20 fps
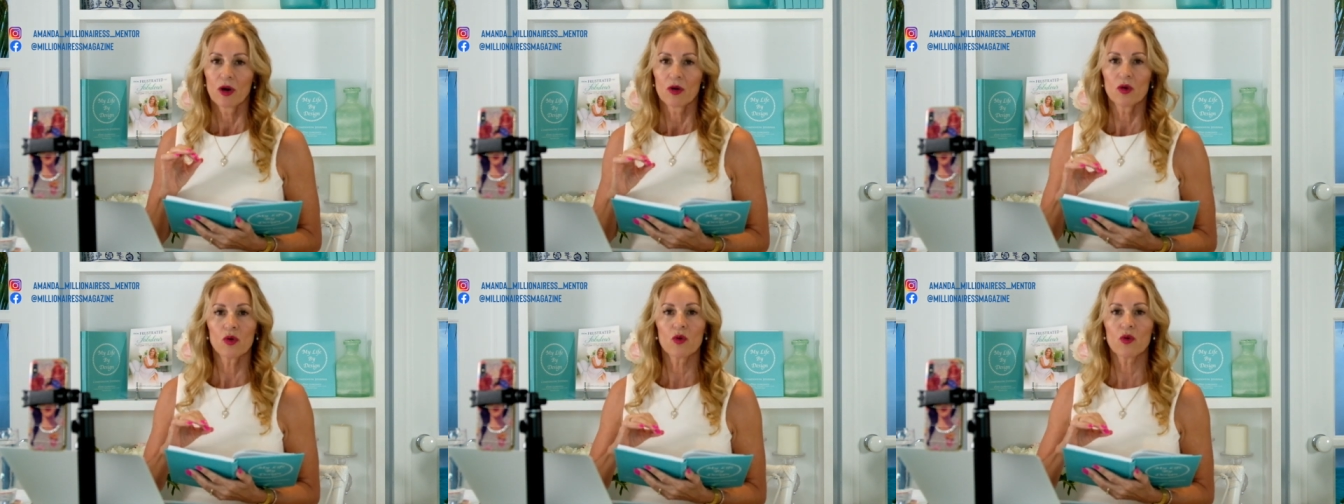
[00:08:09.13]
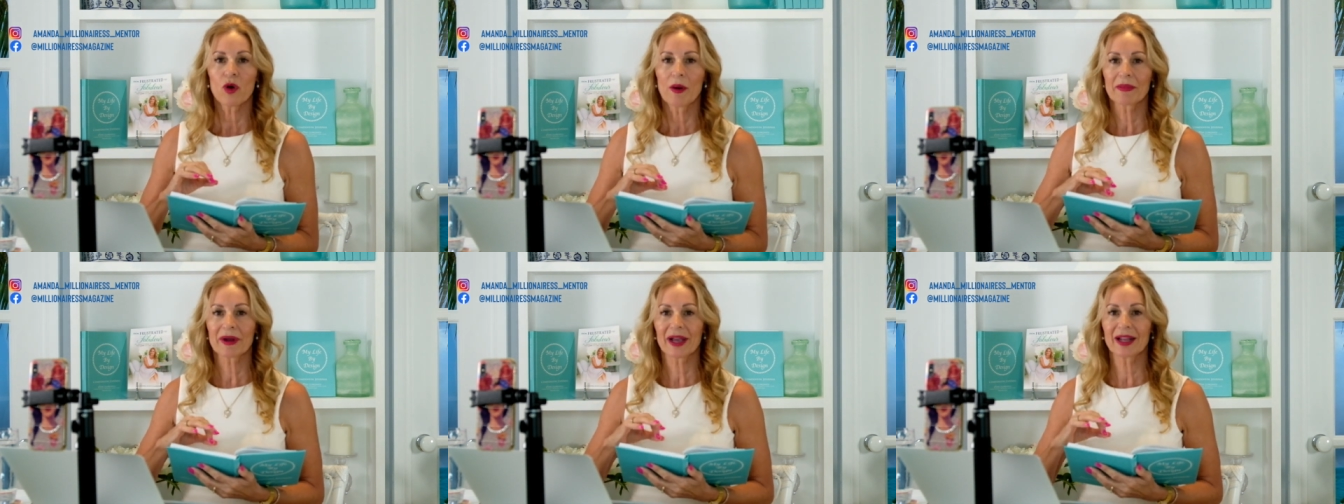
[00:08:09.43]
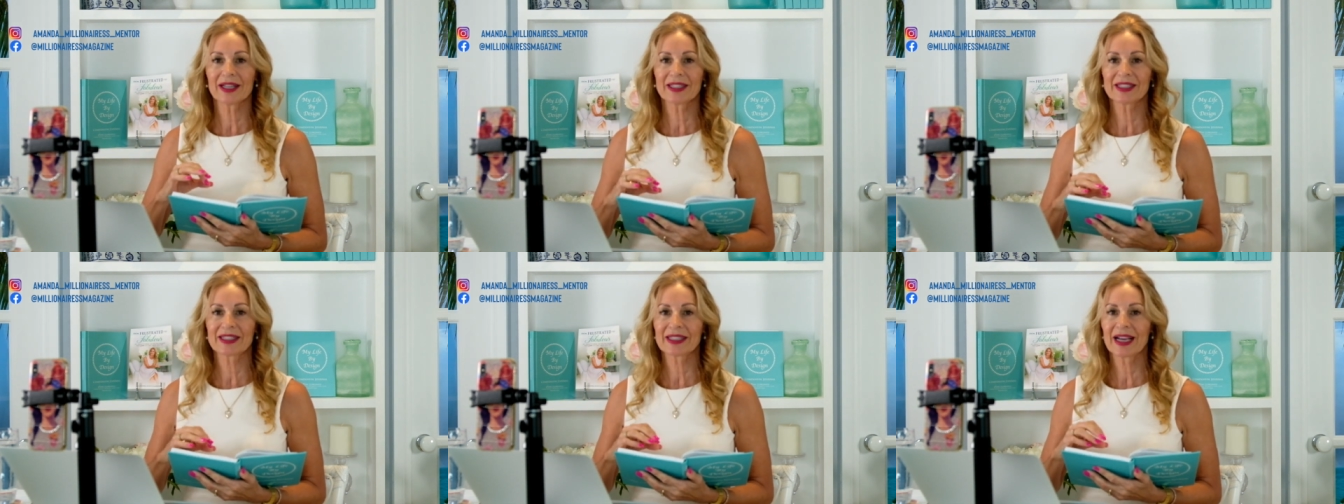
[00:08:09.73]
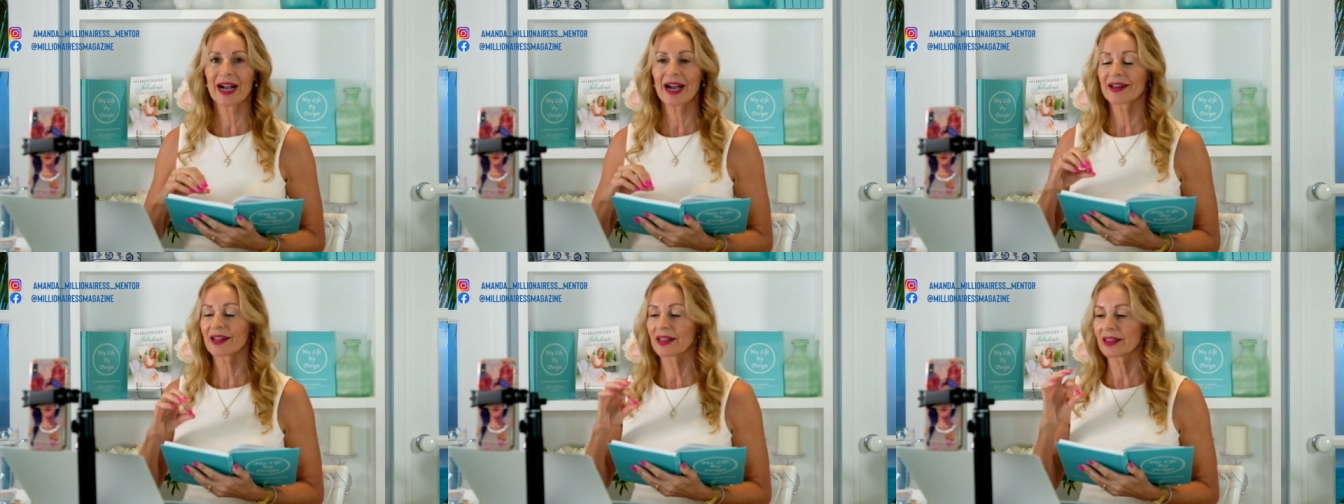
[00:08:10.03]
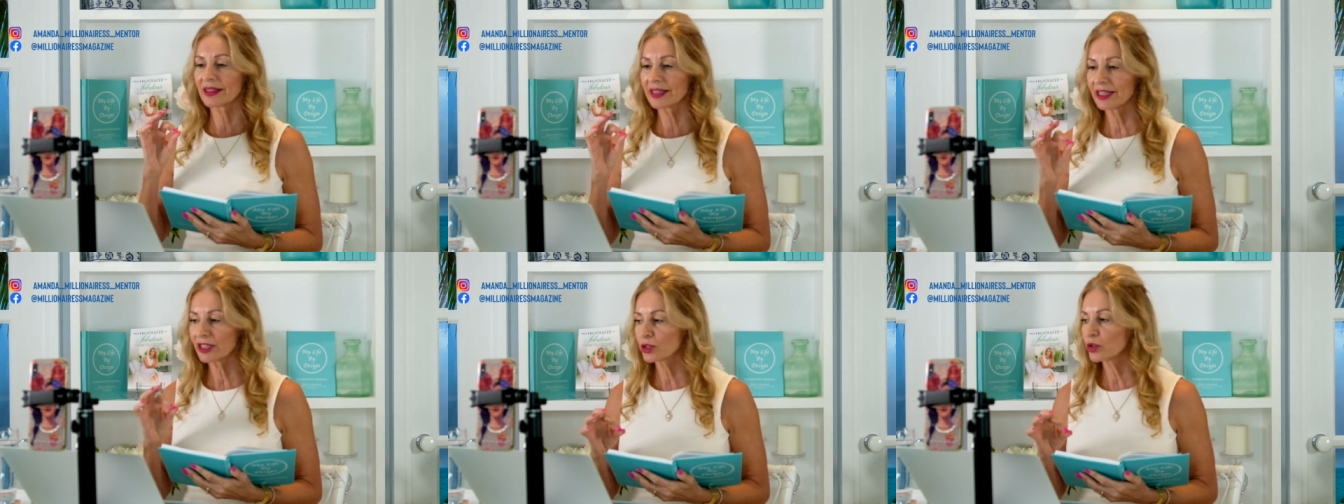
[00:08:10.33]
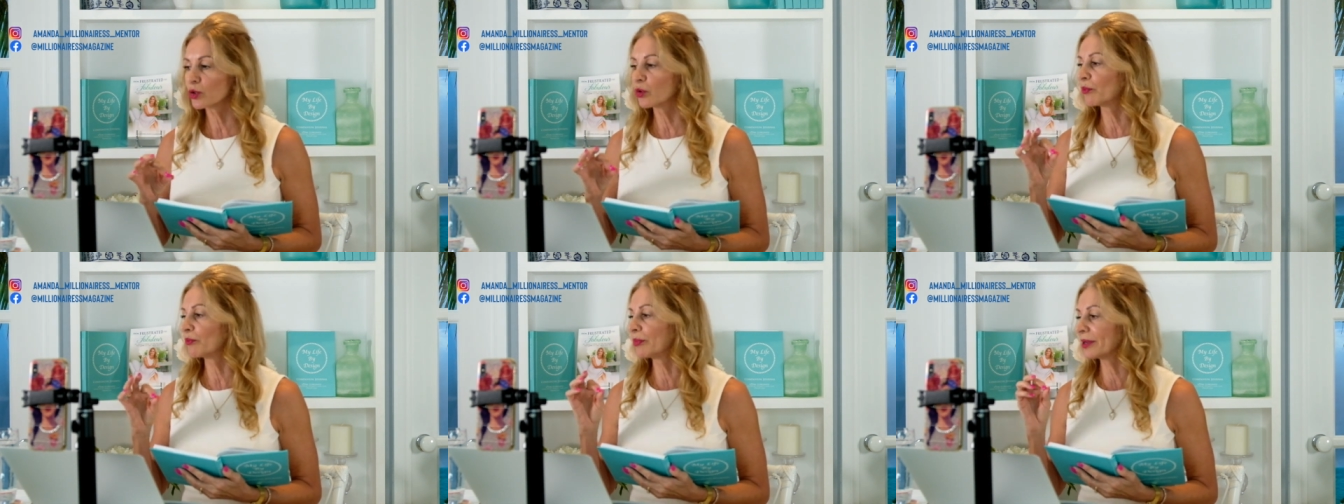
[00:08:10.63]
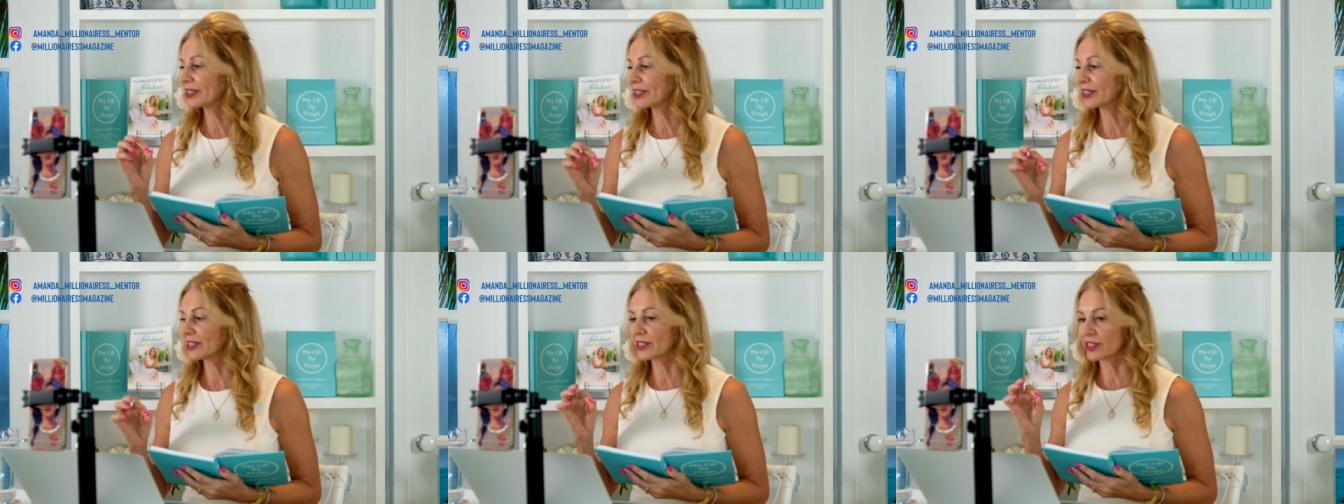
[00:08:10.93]
Oh, I'm going to start a little
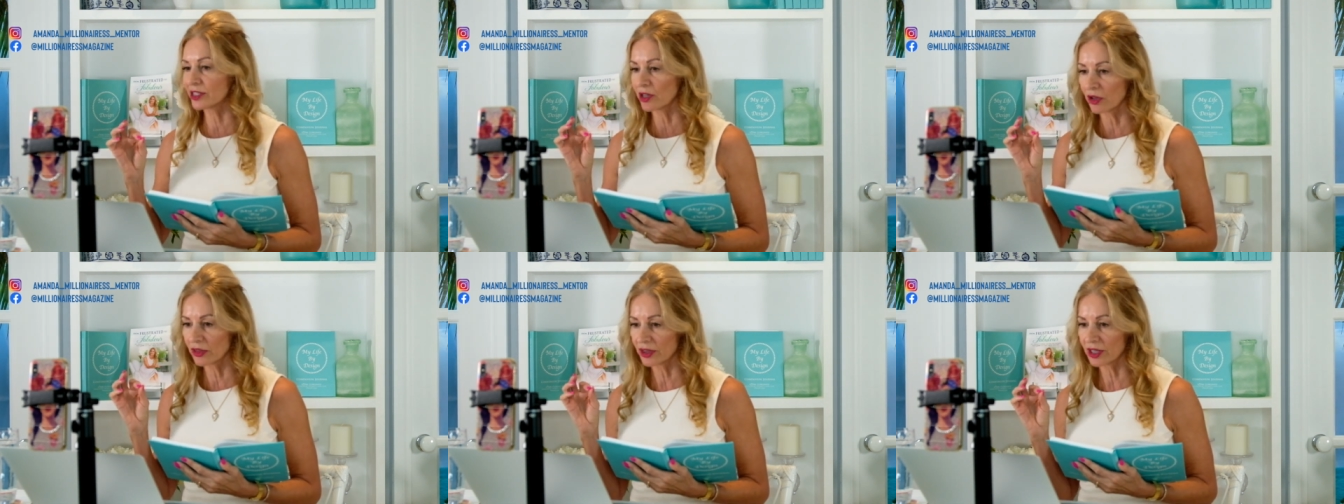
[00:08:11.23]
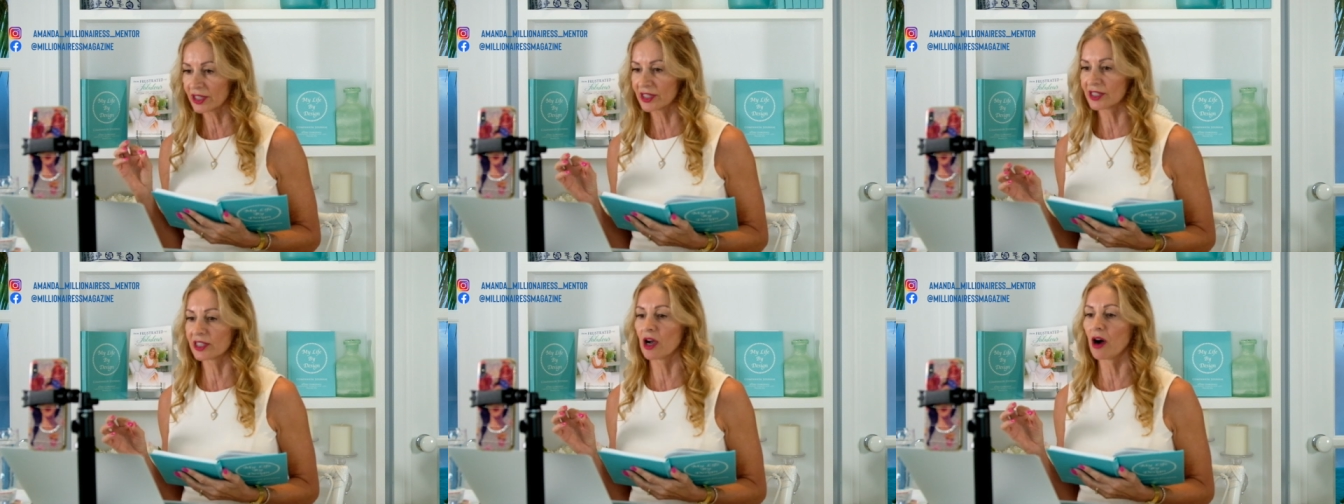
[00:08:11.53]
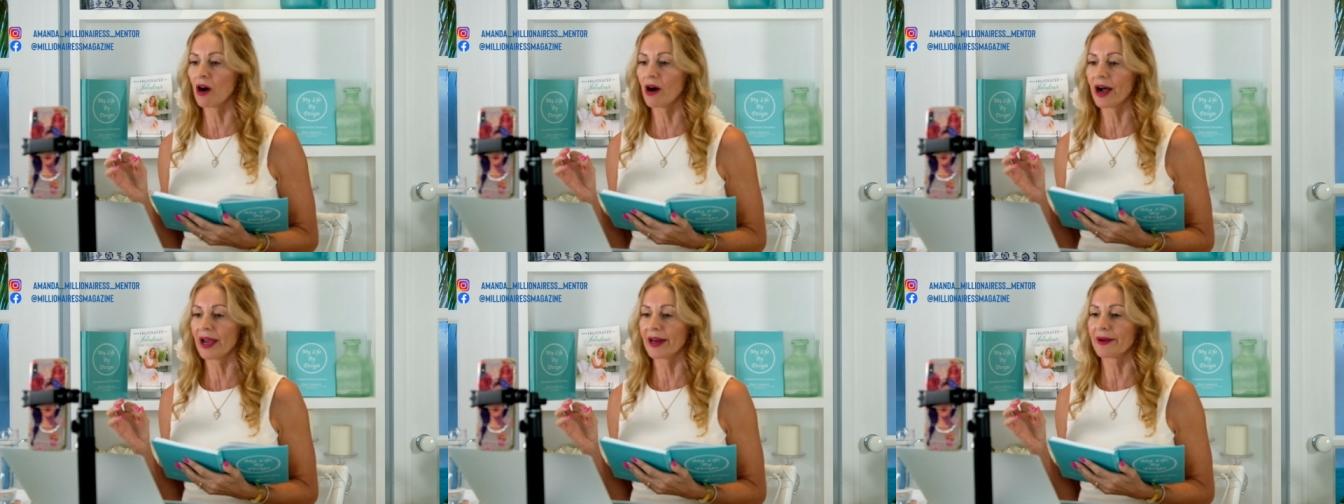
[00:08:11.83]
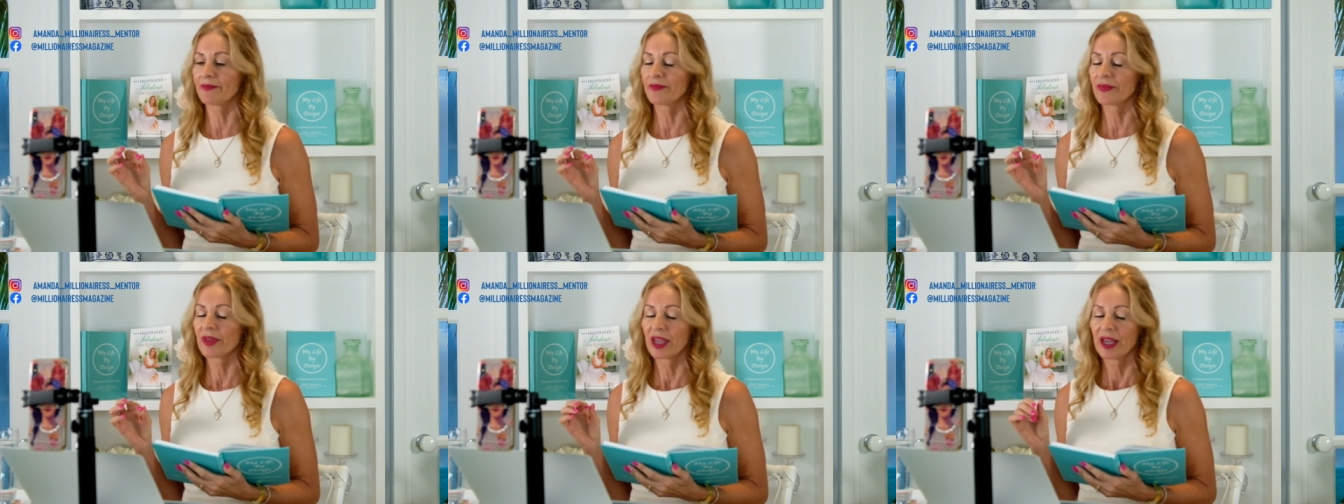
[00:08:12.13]
business on the side.